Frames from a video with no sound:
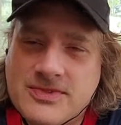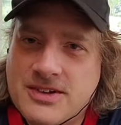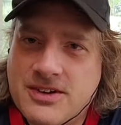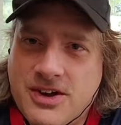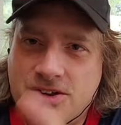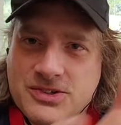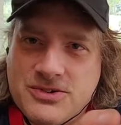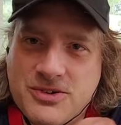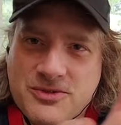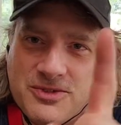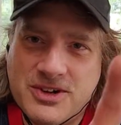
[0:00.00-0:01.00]
Also,
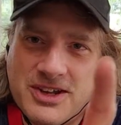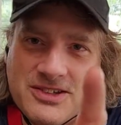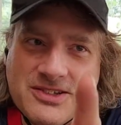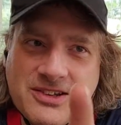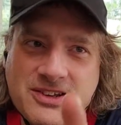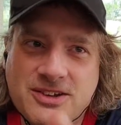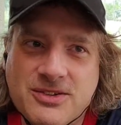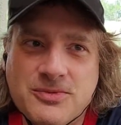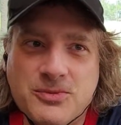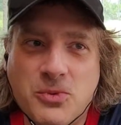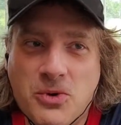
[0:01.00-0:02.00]
don't forget to
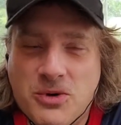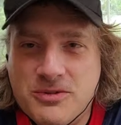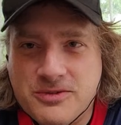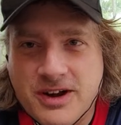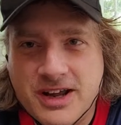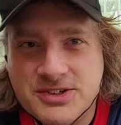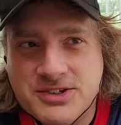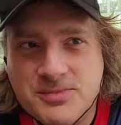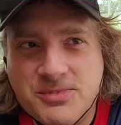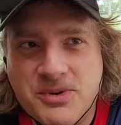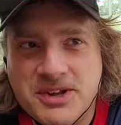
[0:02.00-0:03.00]
roll for extra
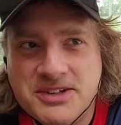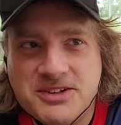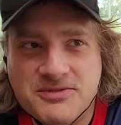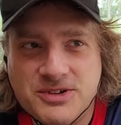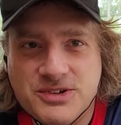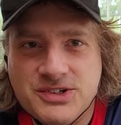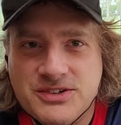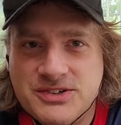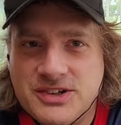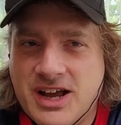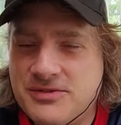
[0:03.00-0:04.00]
point
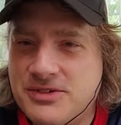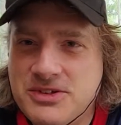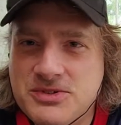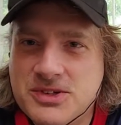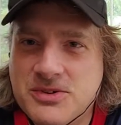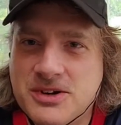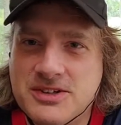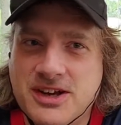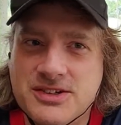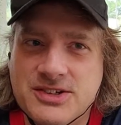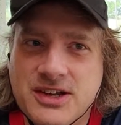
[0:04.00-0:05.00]
conversions. After you score a
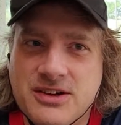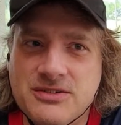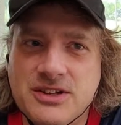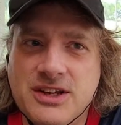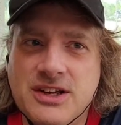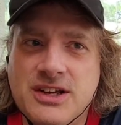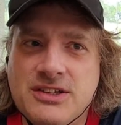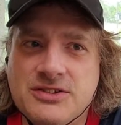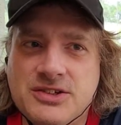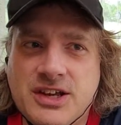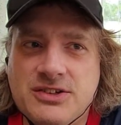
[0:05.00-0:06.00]
touchdown,
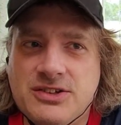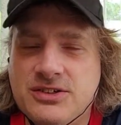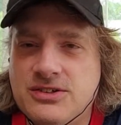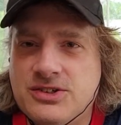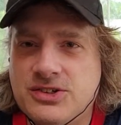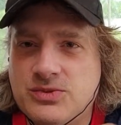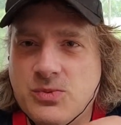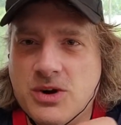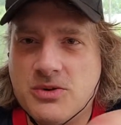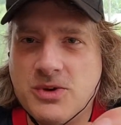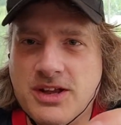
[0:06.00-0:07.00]
you'll tend to just
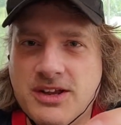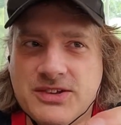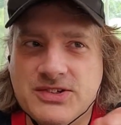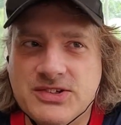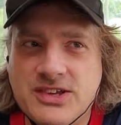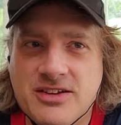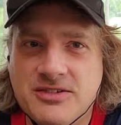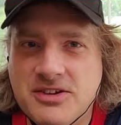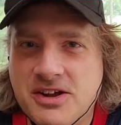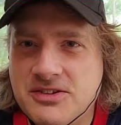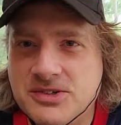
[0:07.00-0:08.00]
want to write a 7
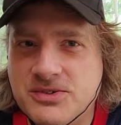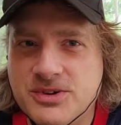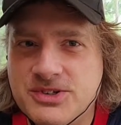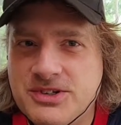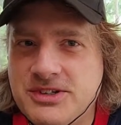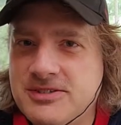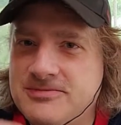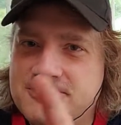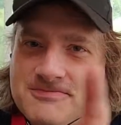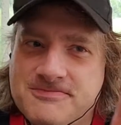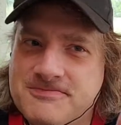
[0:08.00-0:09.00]
on the score sheet.
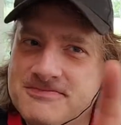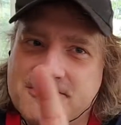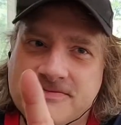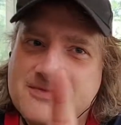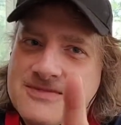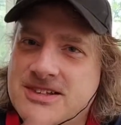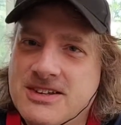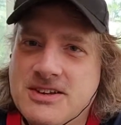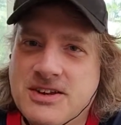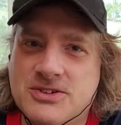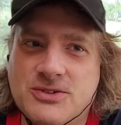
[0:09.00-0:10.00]

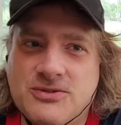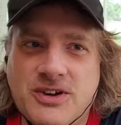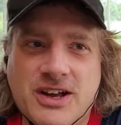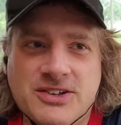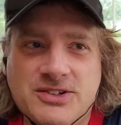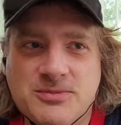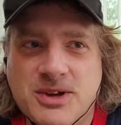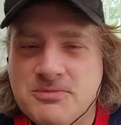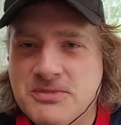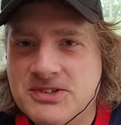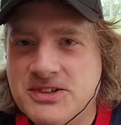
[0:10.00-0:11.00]
Not so fast, you
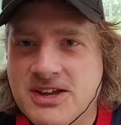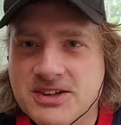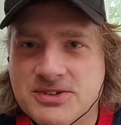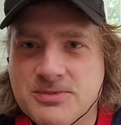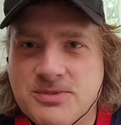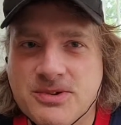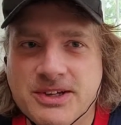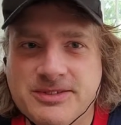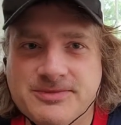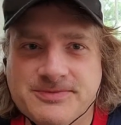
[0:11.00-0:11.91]
might miss the extra point.